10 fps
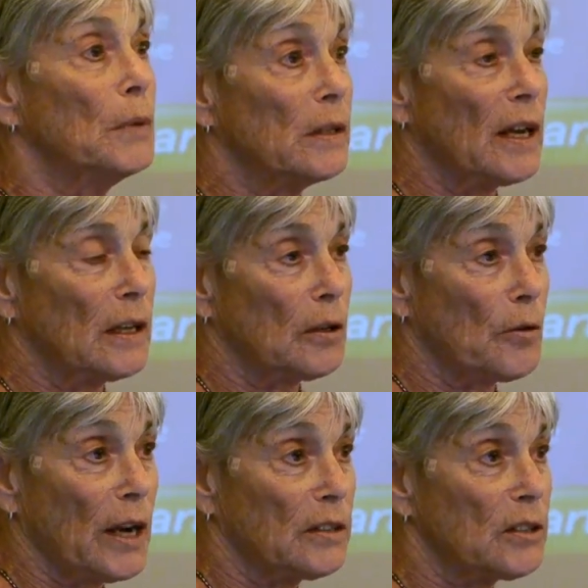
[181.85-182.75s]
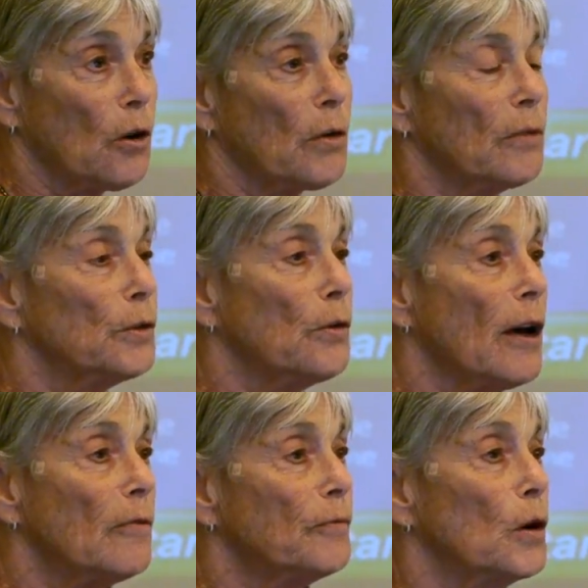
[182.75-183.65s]
been getting grants. So if you
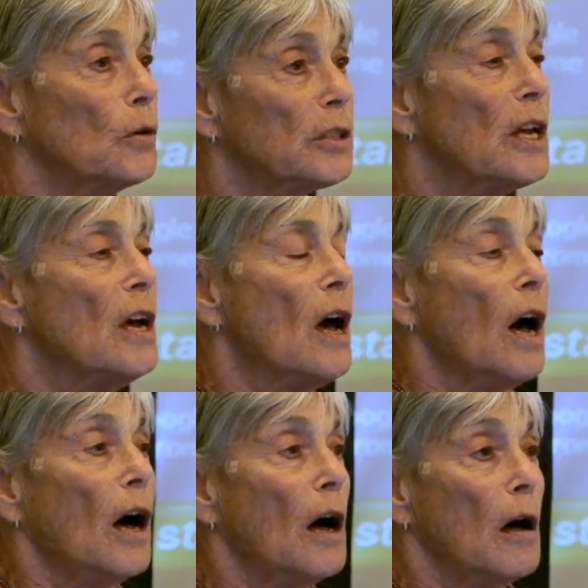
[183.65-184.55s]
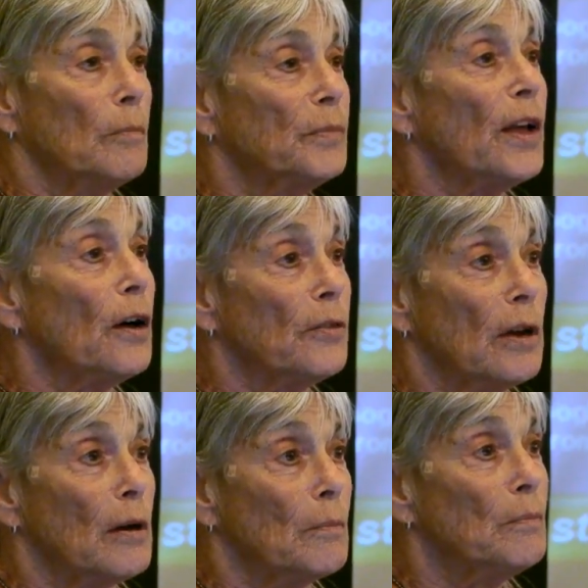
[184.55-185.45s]
have folks, tell
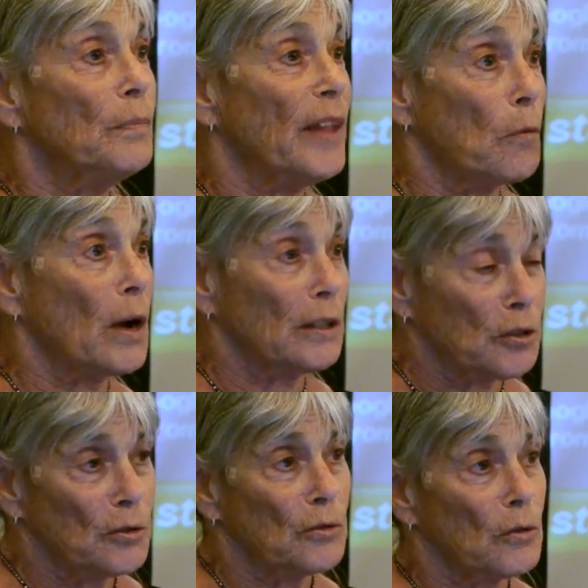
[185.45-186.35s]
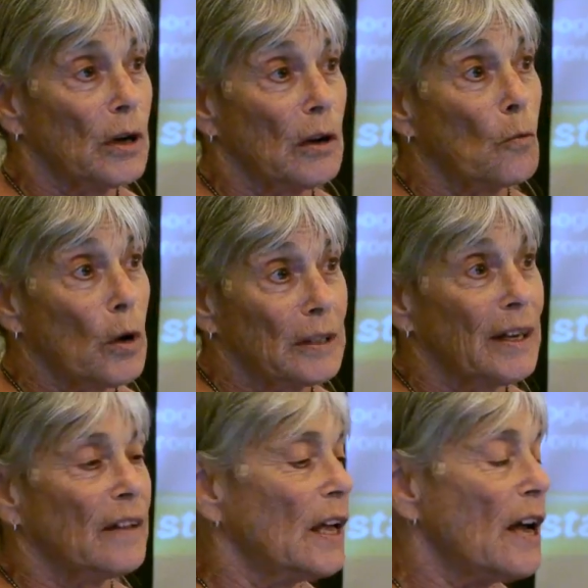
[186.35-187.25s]
them that want to do
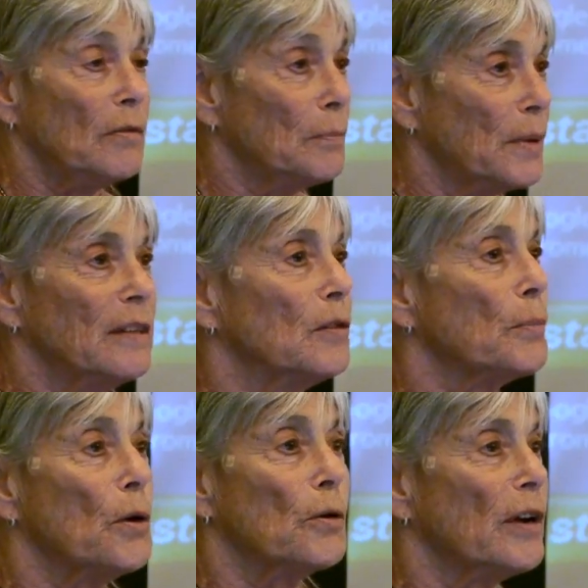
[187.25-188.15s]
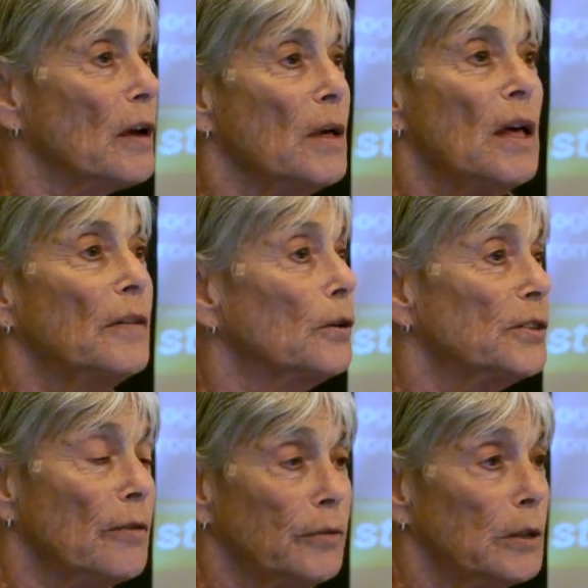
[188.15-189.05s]
one and they haven't been in the program, there
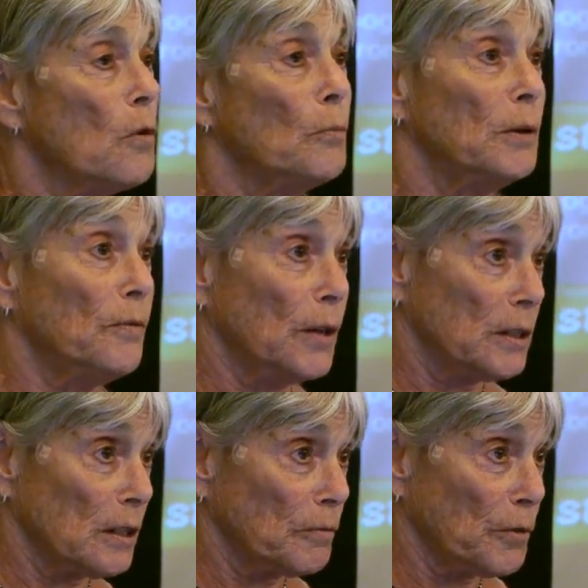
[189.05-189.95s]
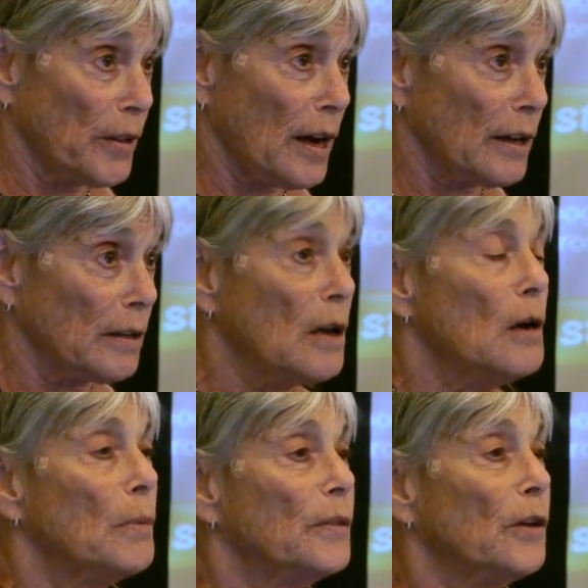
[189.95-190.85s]
definitely won't be funding for that.
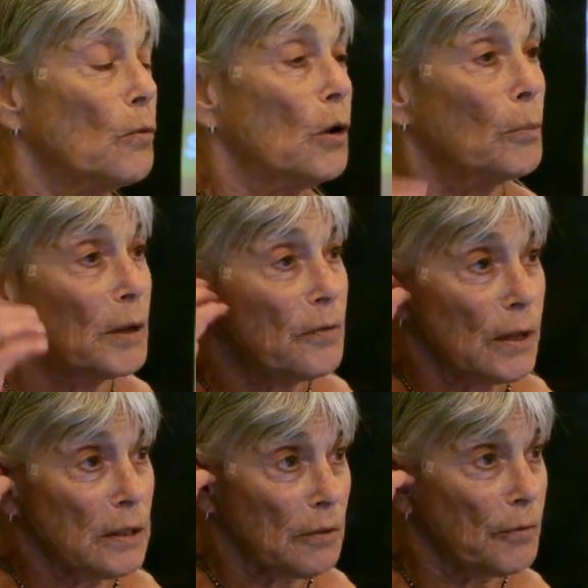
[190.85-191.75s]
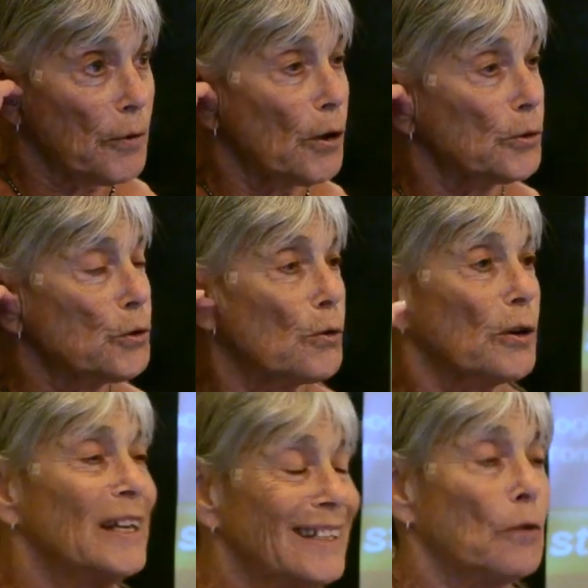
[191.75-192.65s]
But there will be funding for those who
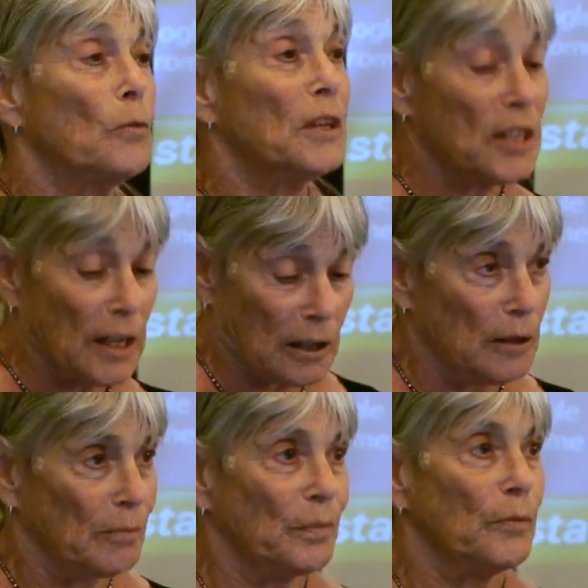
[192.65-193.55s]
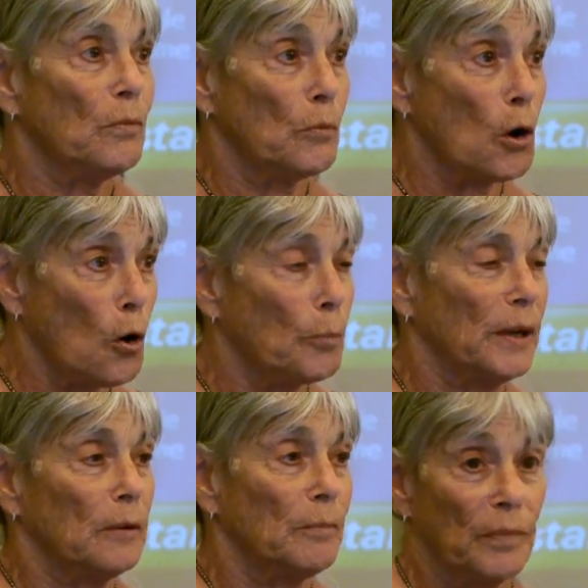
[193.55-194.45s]
are in it, we think. We're
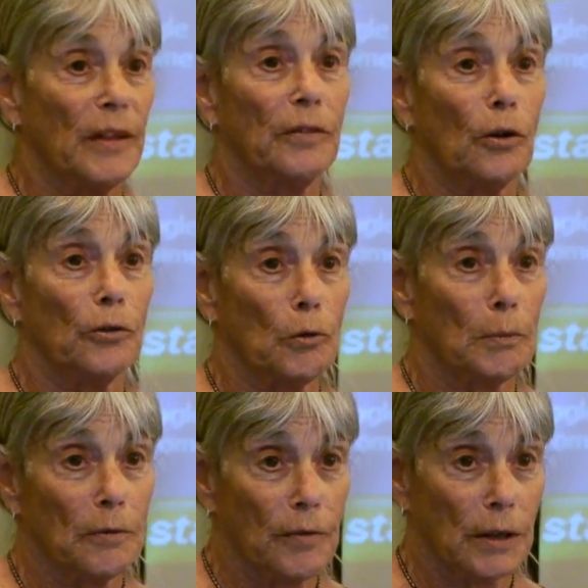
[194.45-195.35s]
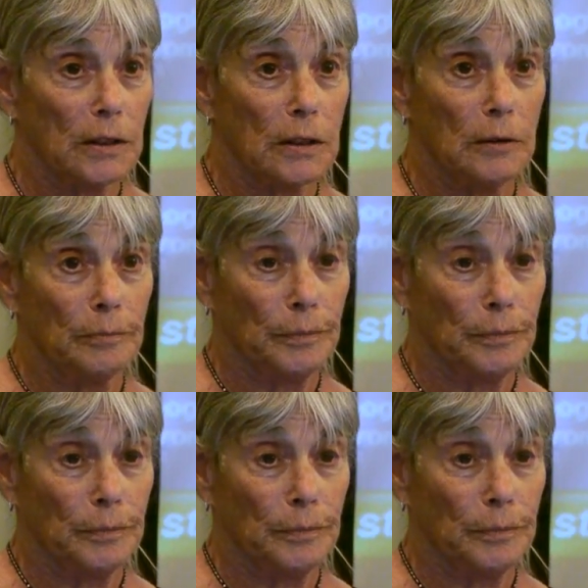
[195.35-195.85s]
hoping that those will be funded.